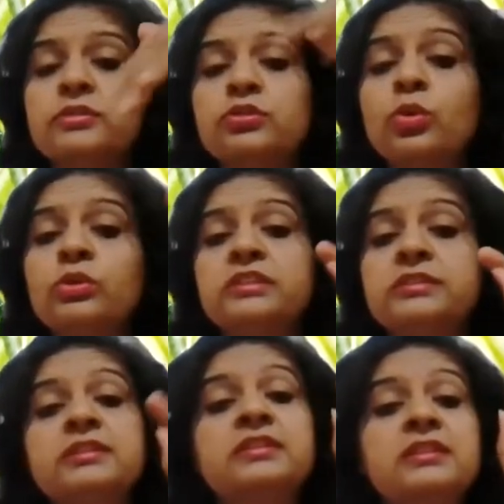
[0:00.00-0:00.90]
So
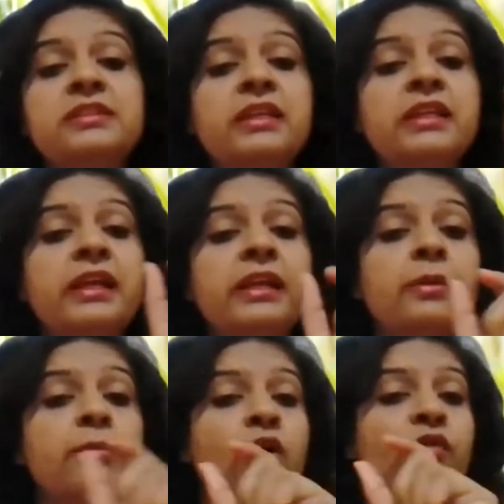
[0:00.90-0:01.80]
this is descending
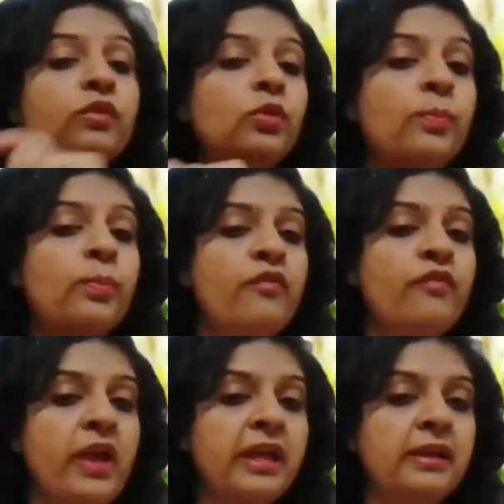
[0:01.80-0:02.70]
limb of loop of
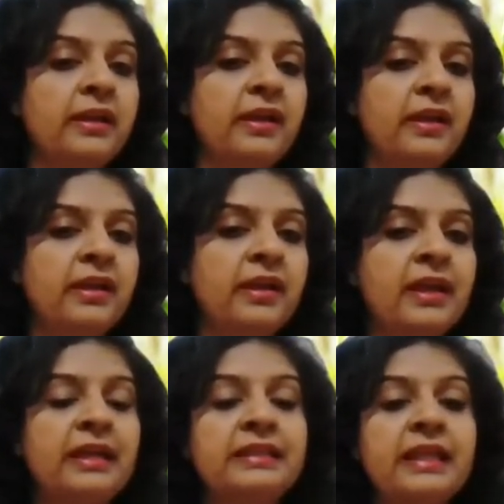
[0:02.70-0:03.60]
Henle.
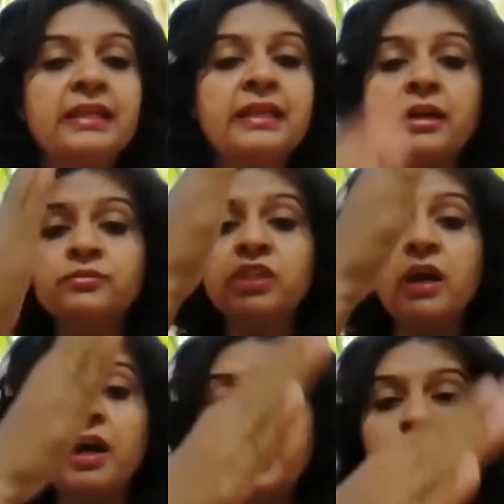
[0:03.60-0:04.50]
Then comes
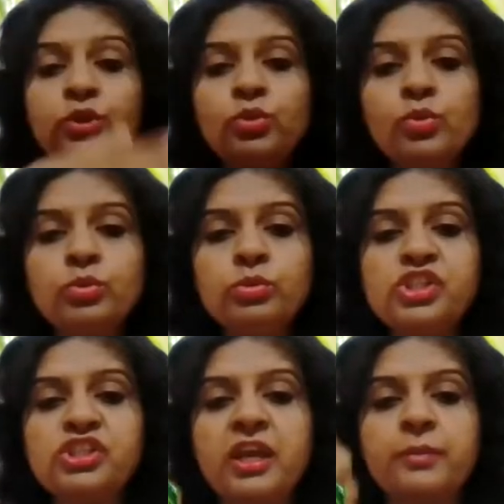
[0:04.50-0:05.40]
a
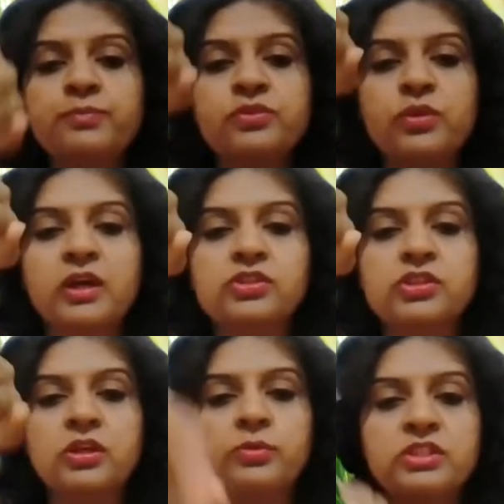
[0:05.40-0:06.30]
U-shaped
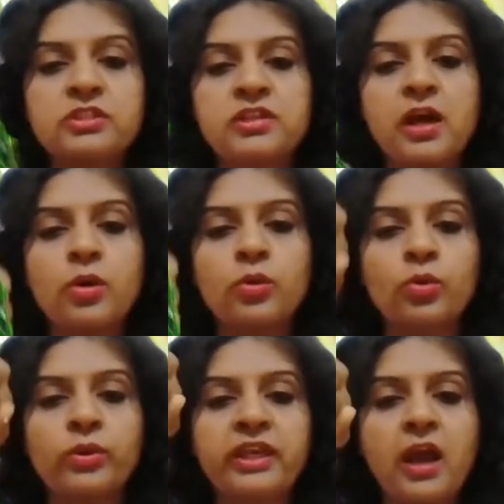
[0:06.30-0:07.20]
structure which is now
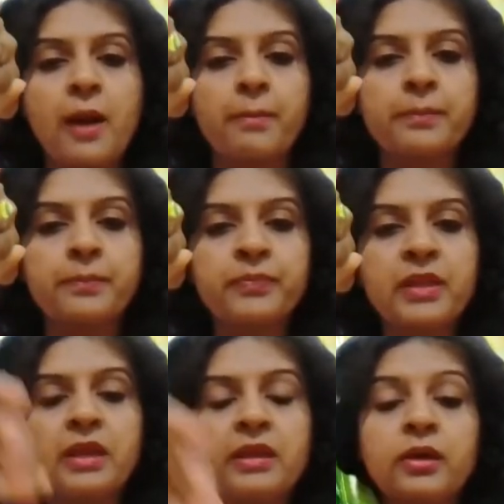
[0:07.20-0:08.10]
going up.
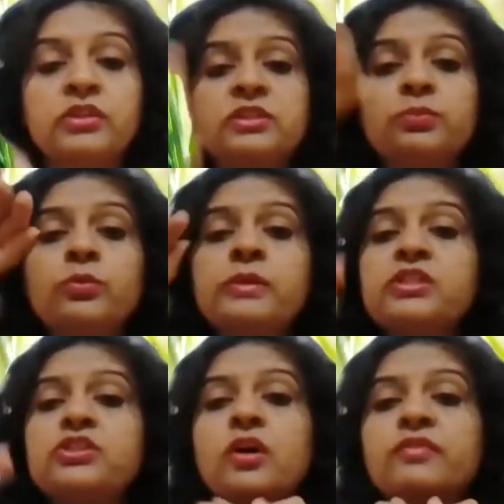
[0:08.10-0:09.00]
Now this
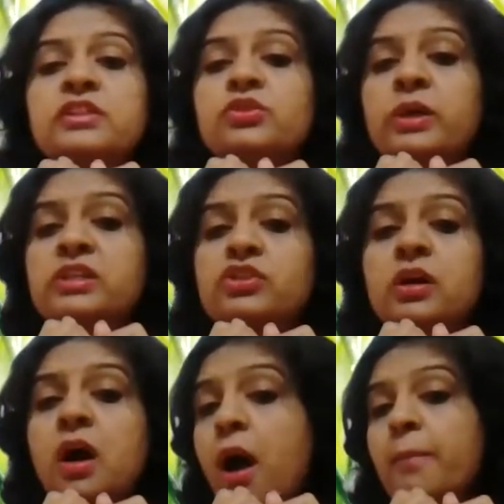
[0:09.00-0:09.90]
movement of the
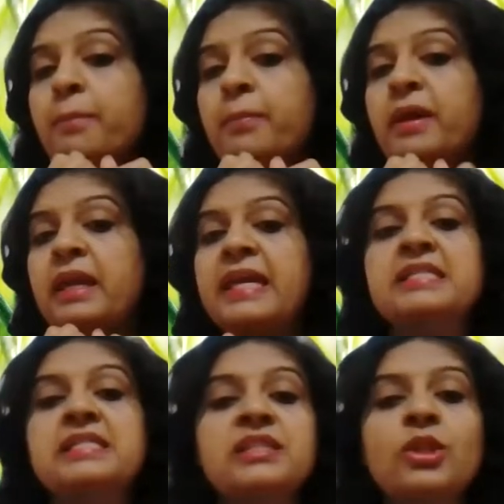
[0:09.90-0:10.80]
structure up
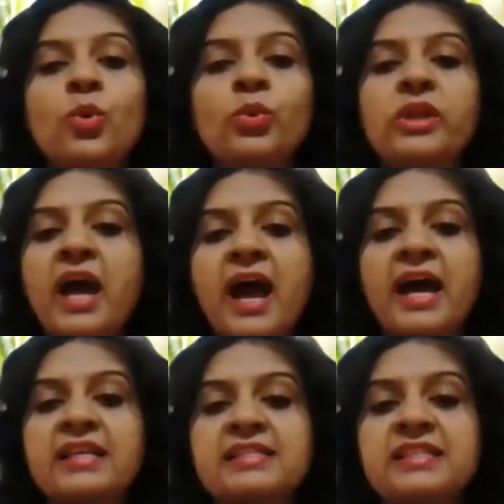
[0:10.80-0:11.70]
is known
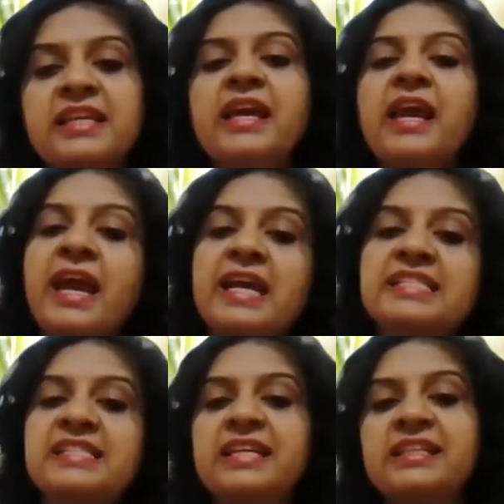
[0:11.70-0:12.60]
as the
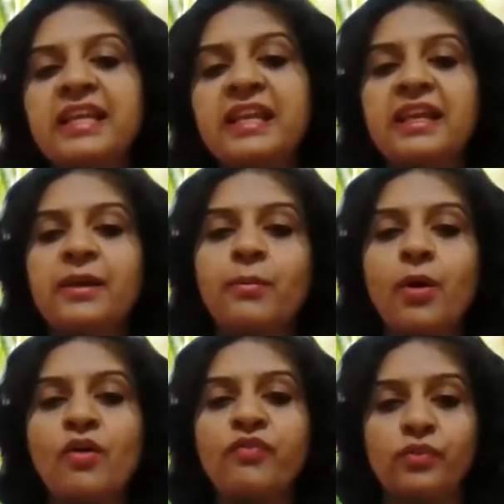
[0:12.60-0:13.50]
ascending limb
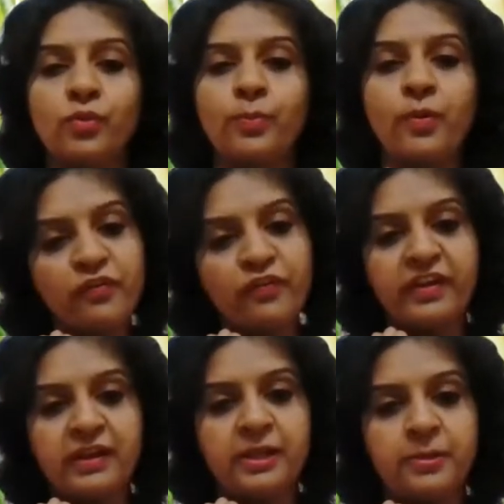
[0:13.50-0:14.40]
of loop of
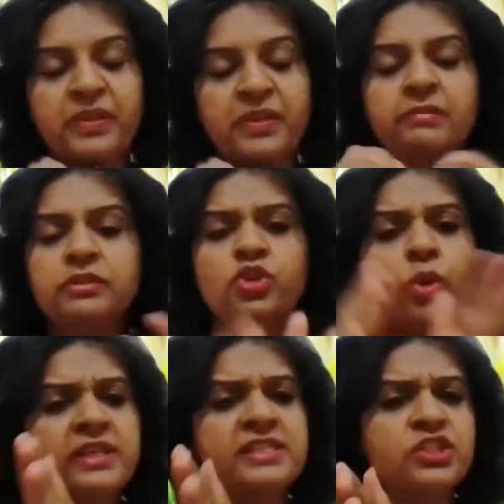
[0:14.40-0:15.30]
Henle, which
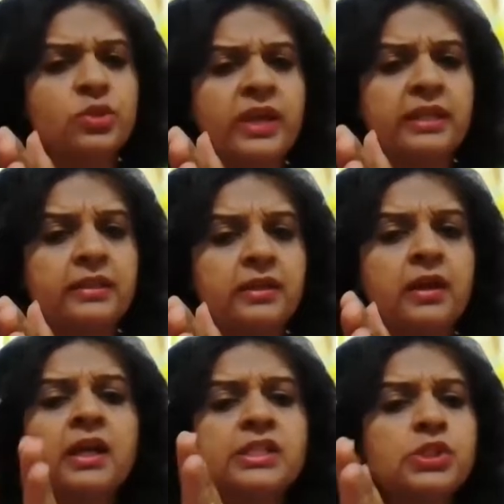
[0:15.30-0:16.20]
joins together
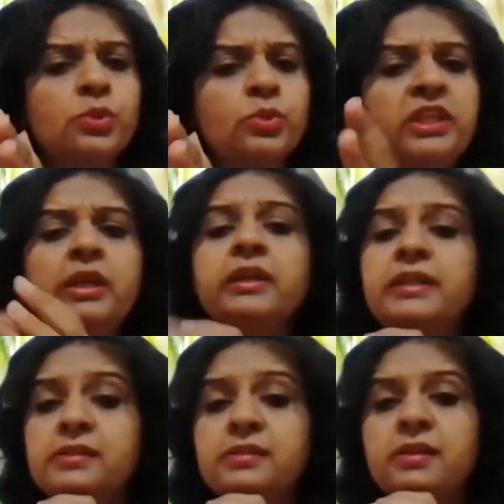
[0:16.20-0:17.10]
to the
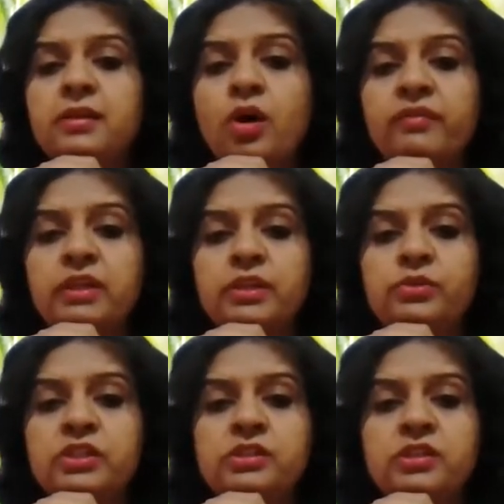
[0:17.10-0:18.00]
distal
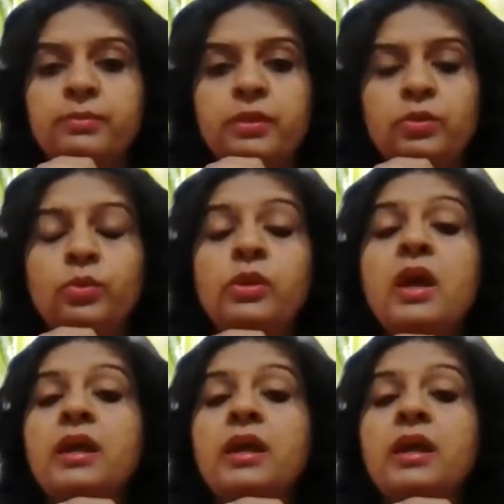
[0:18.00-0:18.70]
convoluted tubule.